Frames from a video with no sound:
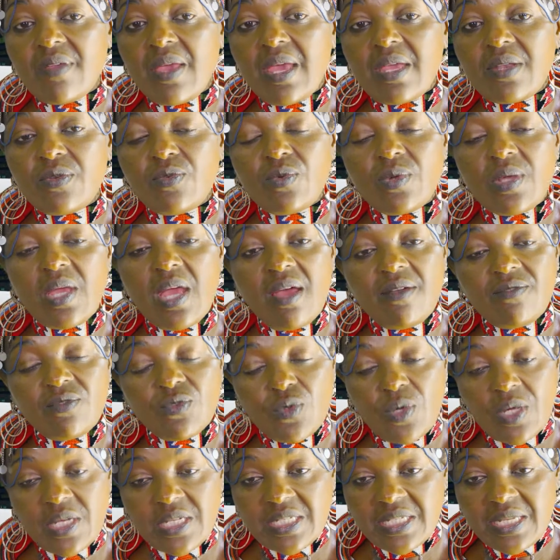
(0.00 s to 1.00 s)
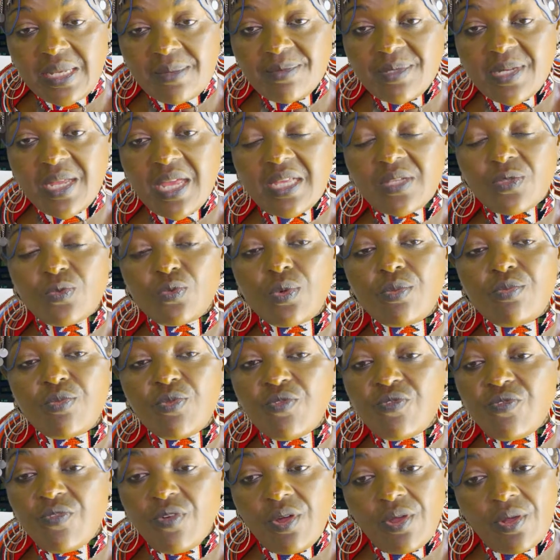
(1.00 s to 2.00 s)
and we have to accept as we
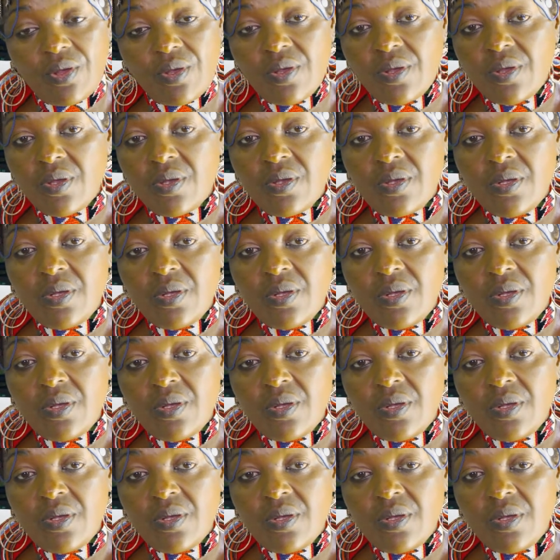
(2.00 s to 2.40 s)
move on.